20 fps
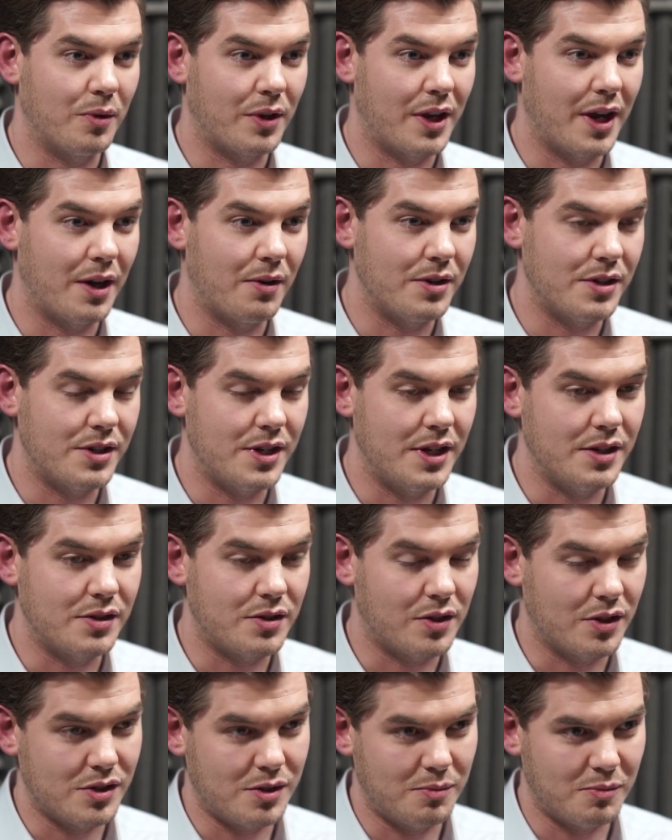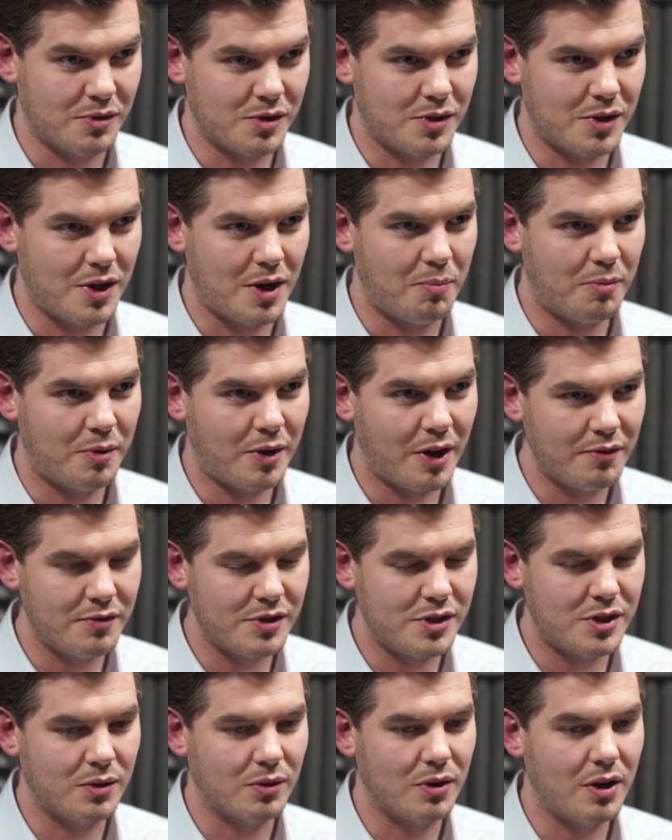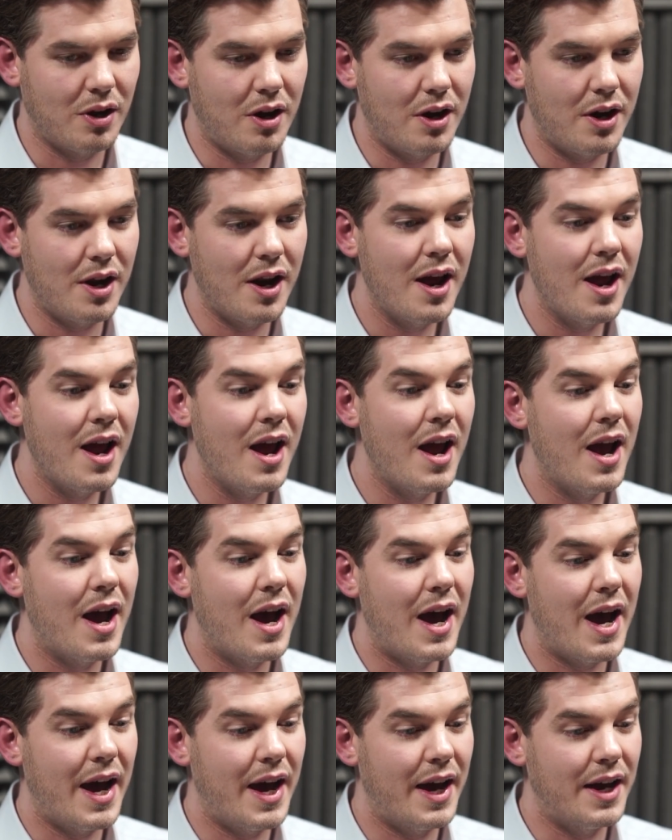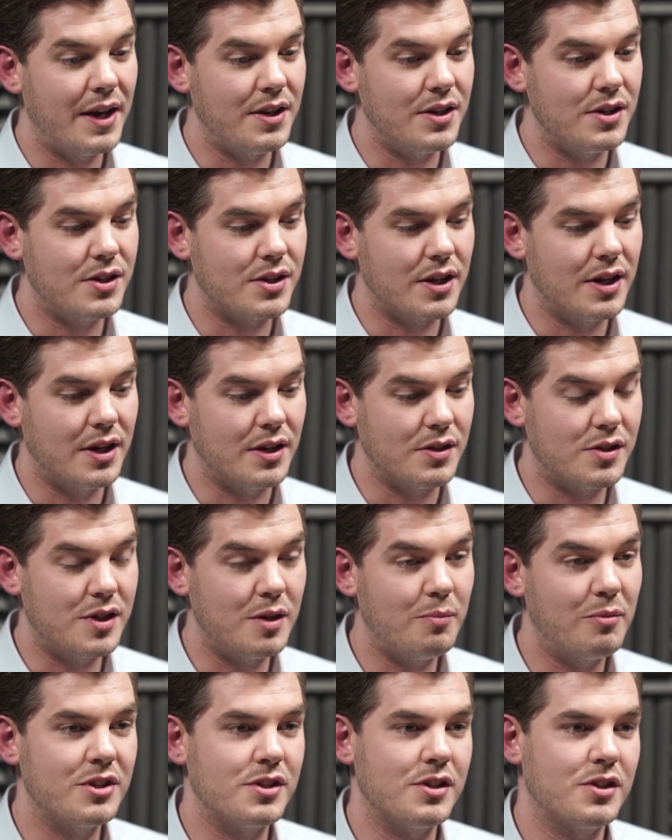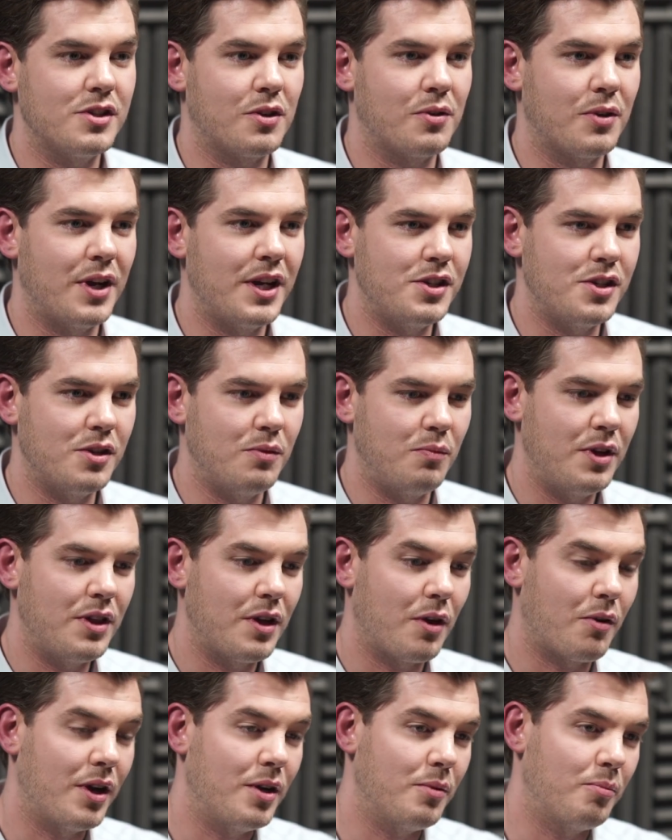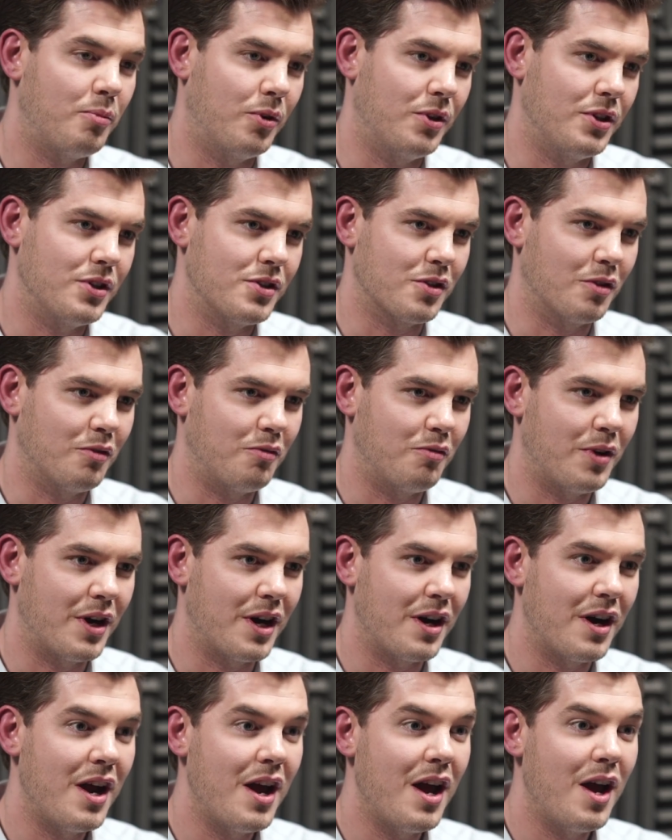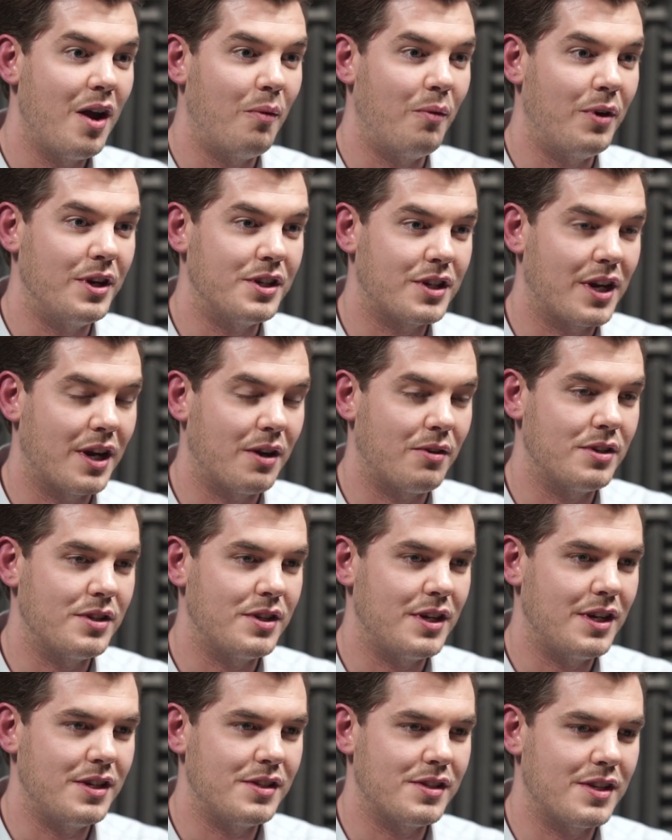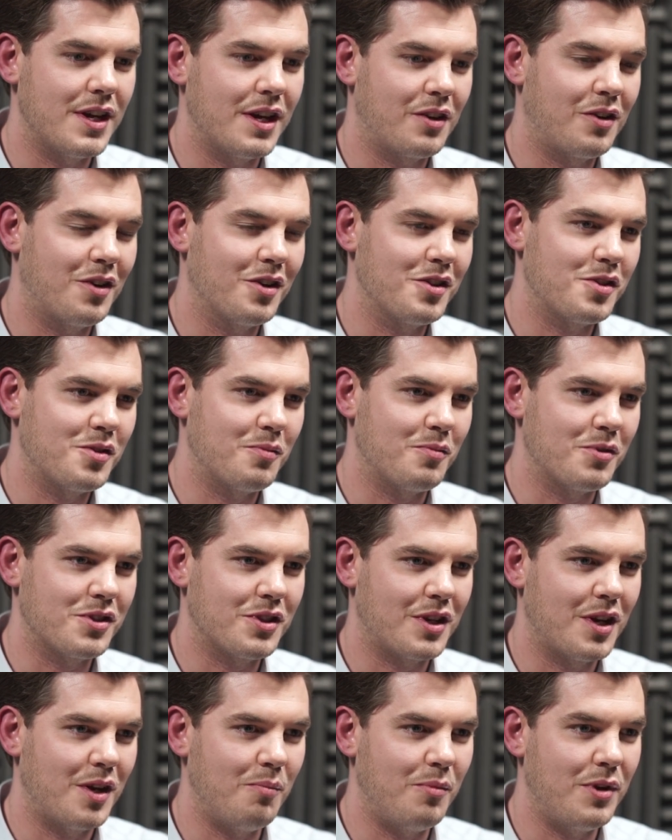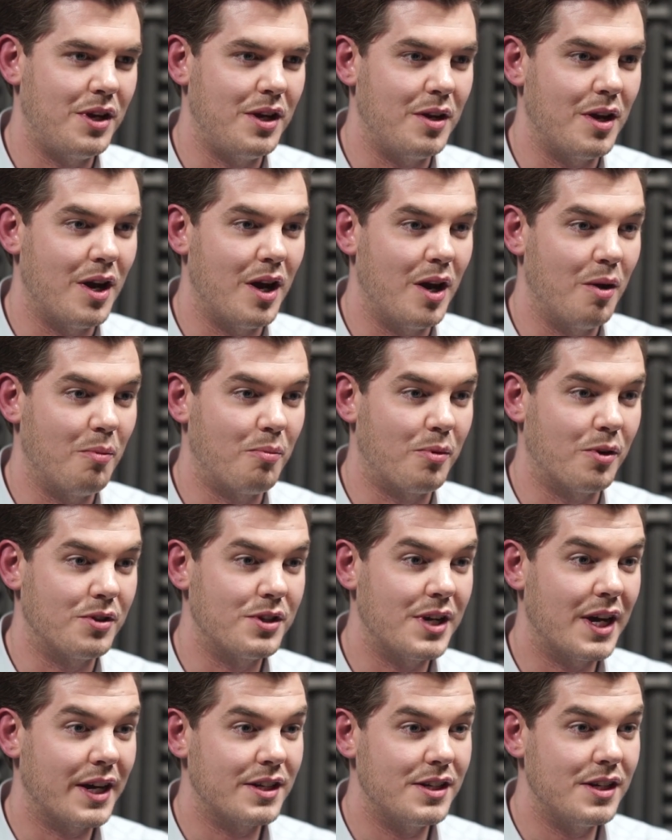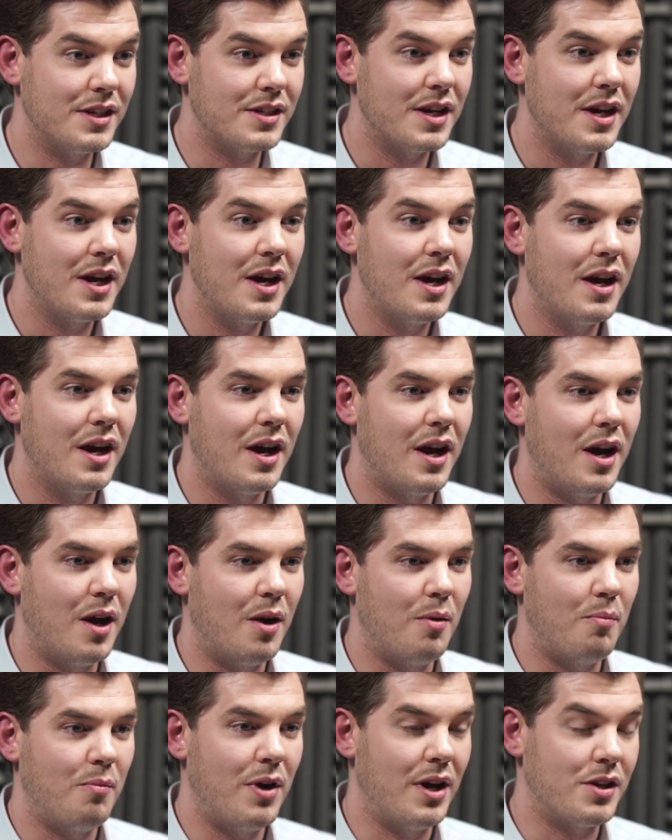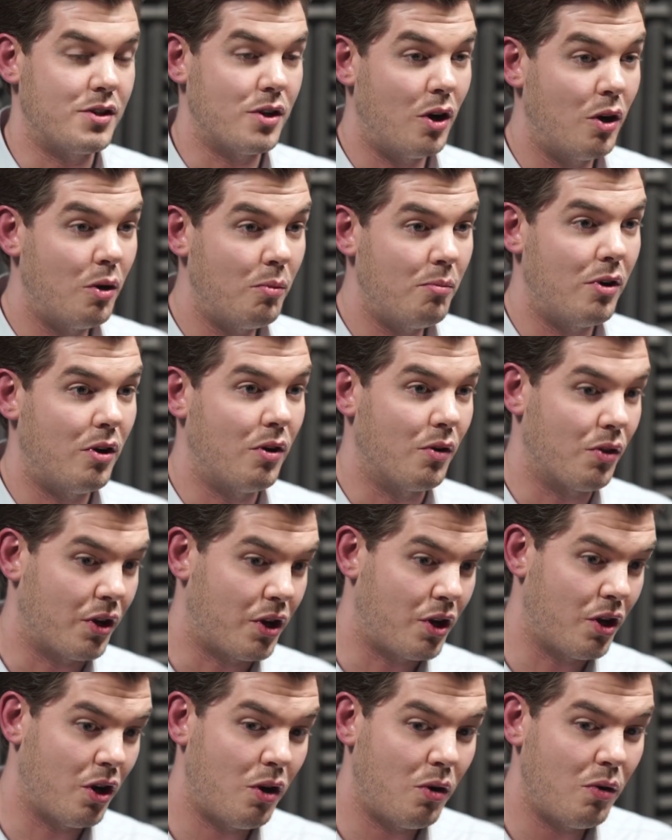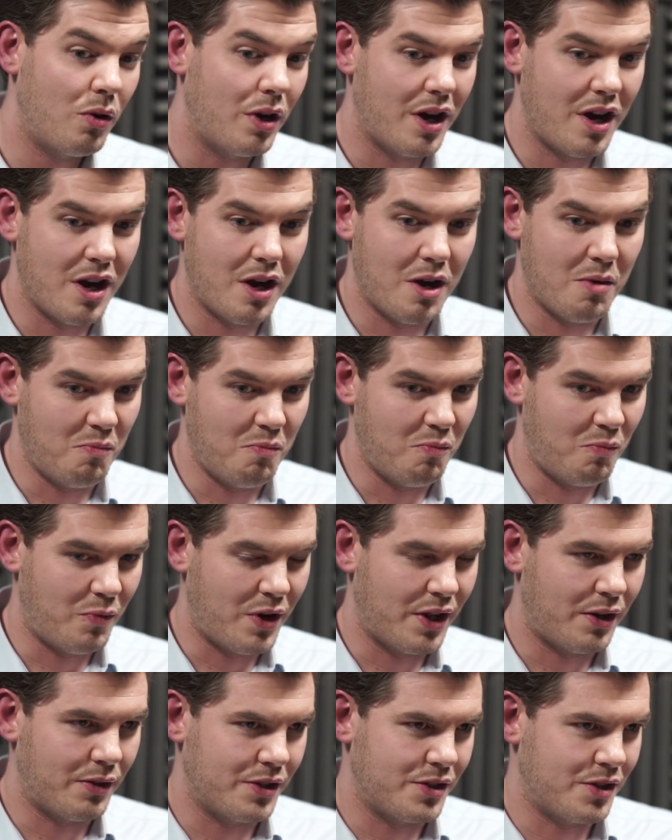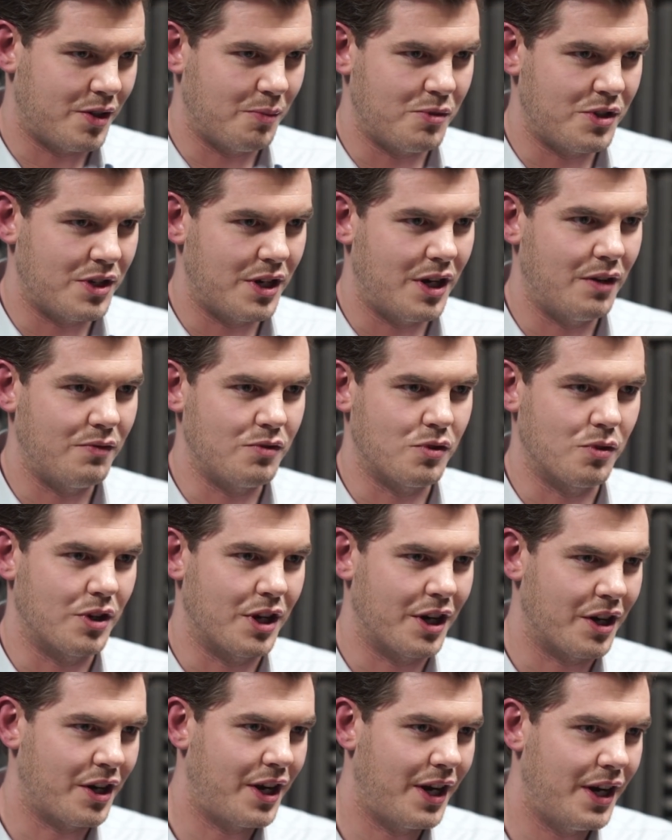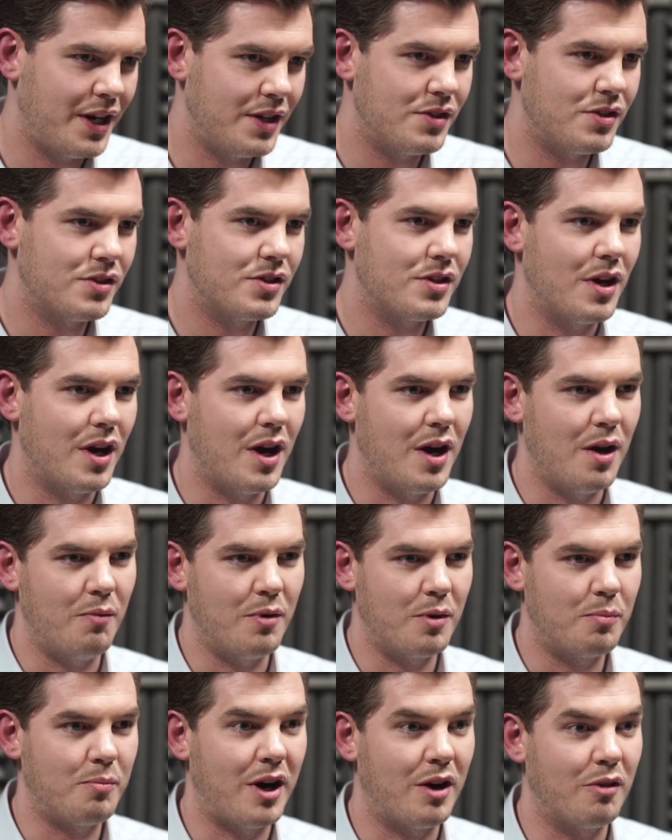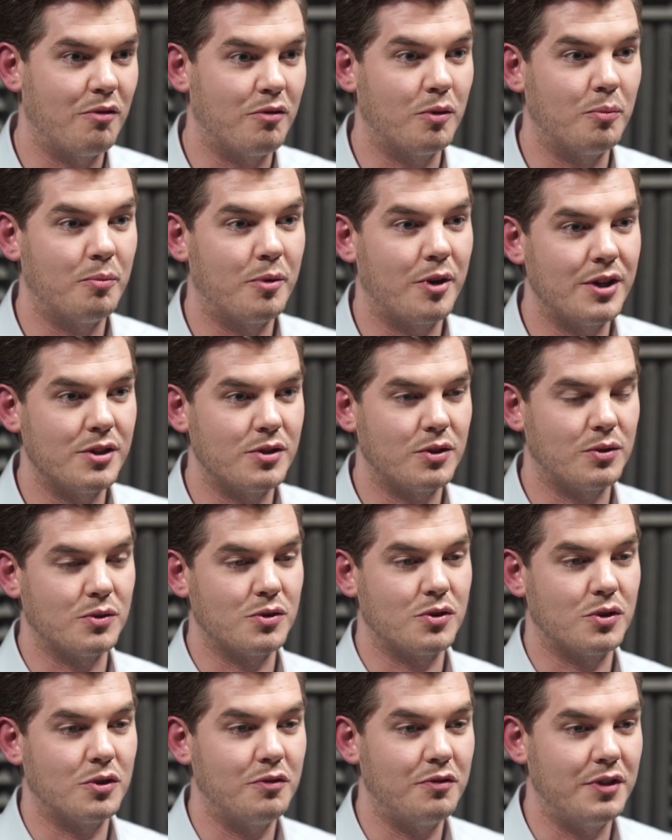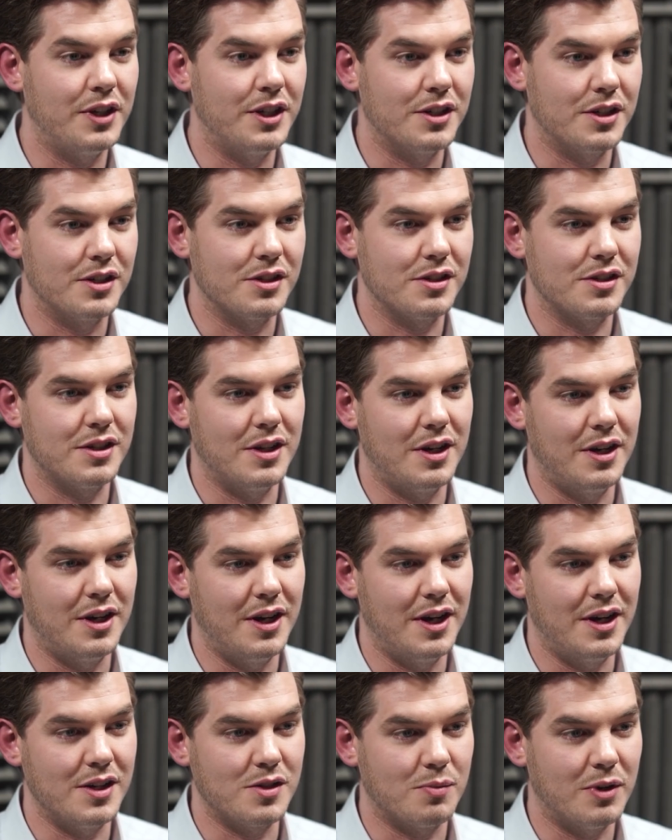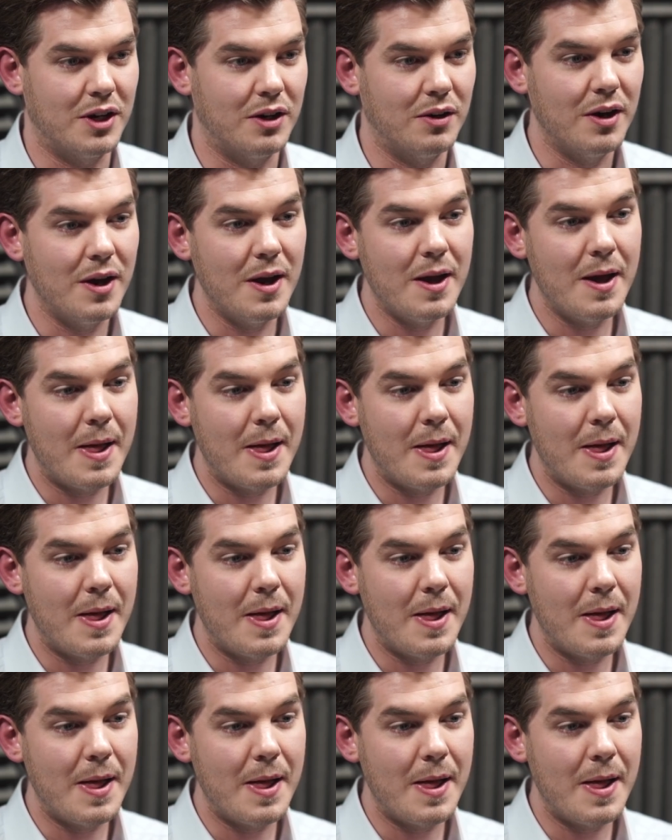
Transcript: guarantees customers privacy online, and seamless integration with our endpoint software, which guarantees that customers can be protected at home, on the go, whether it's themselves or their kids, with powerful parental control features as well.